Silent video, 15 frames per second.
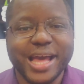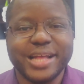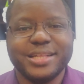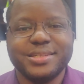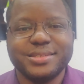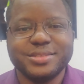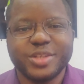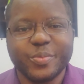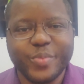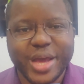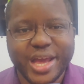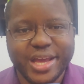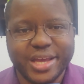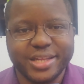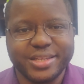and
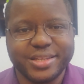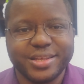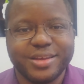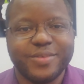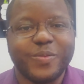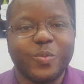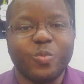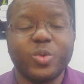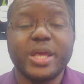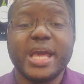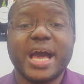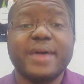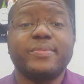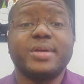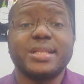demand. We
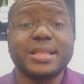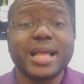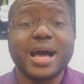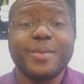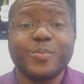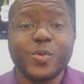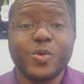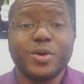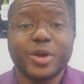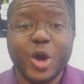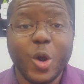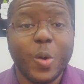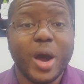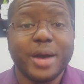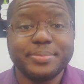have a lot more
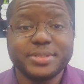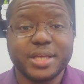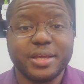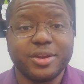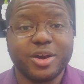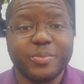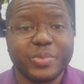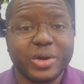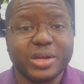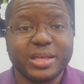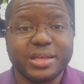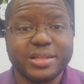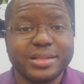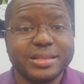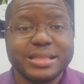co-ops in our
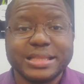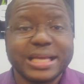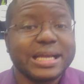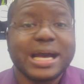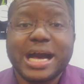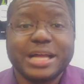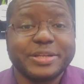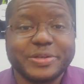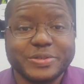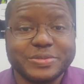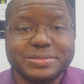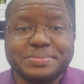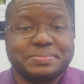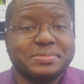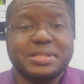market than
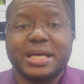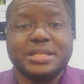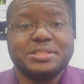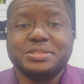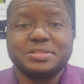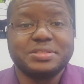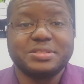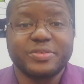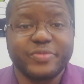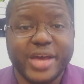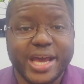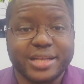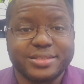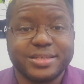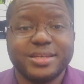condos. That's just a
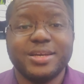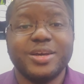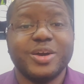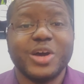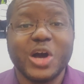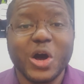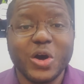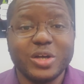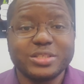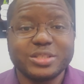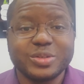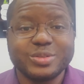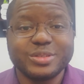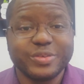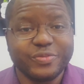fact.
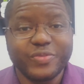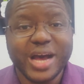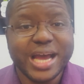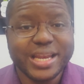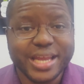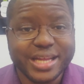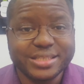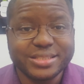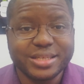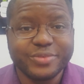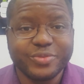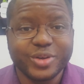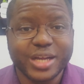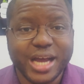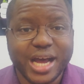Also, the financing
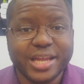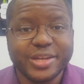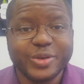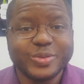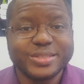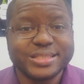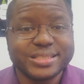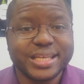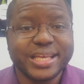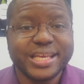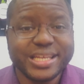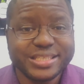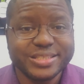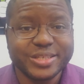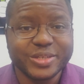for condos is
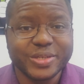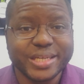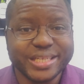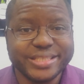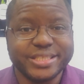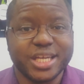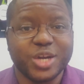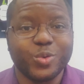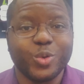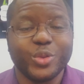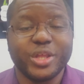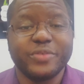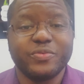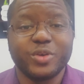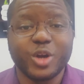easier in general
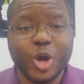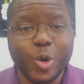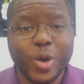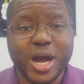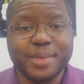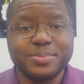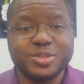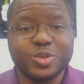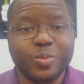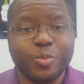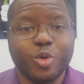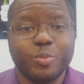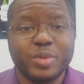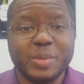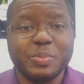than for co-ops, so
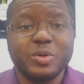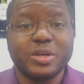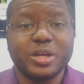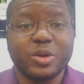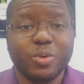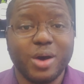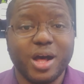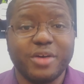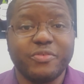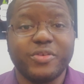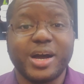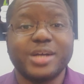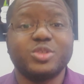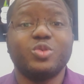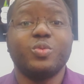more people can
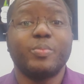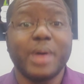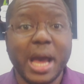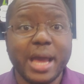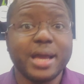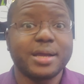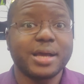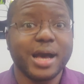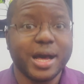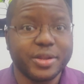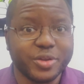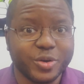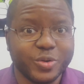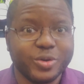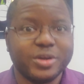qualify to buy a
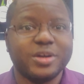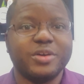condo